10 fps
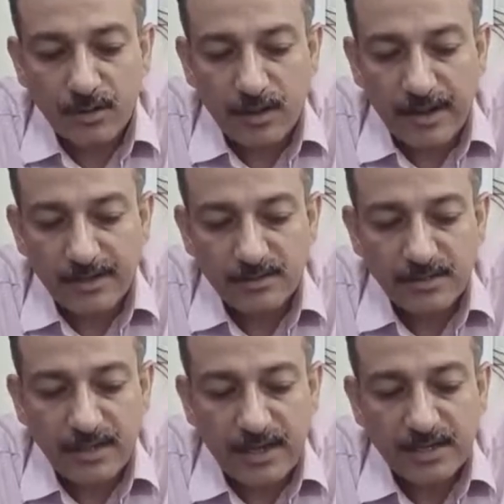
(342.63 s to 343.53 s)

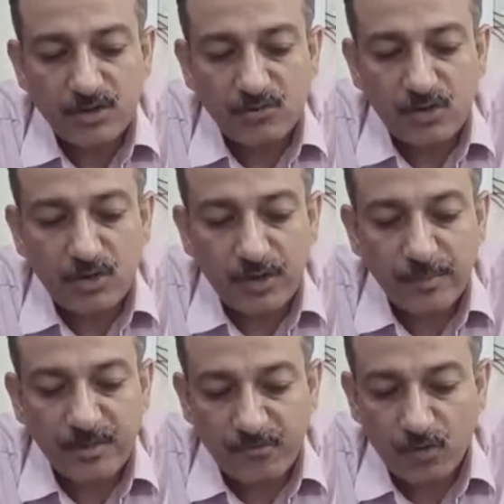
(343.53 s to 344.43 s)
lights as you were
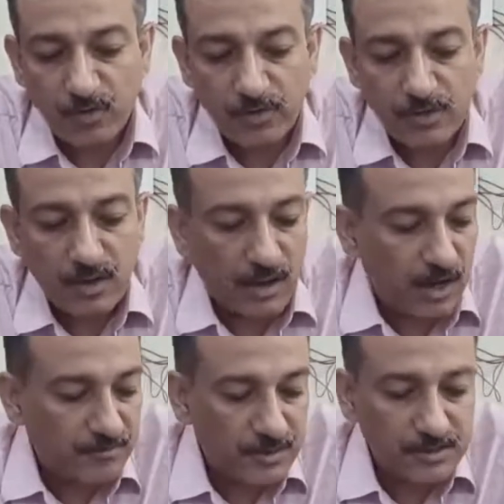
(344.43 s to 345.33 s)
doing before
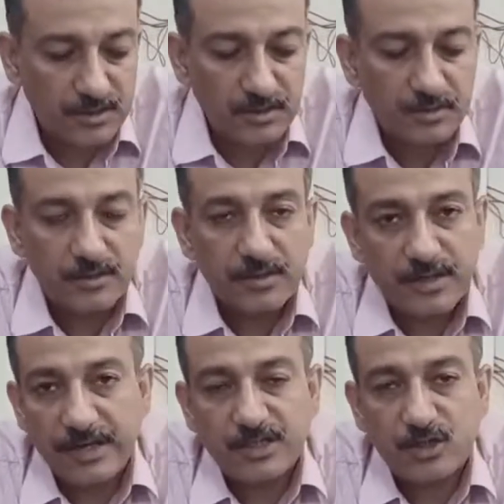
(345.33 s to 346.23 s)
after the
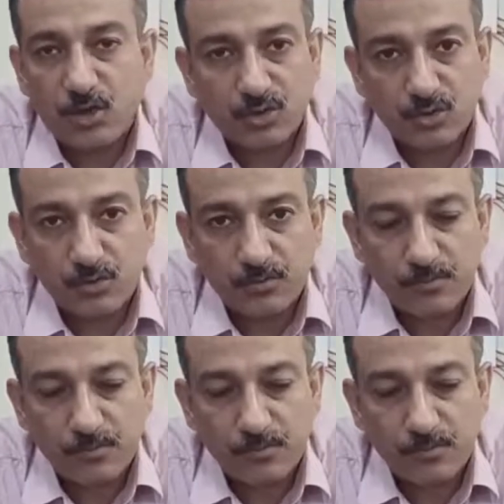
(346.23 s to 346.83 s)
connection also.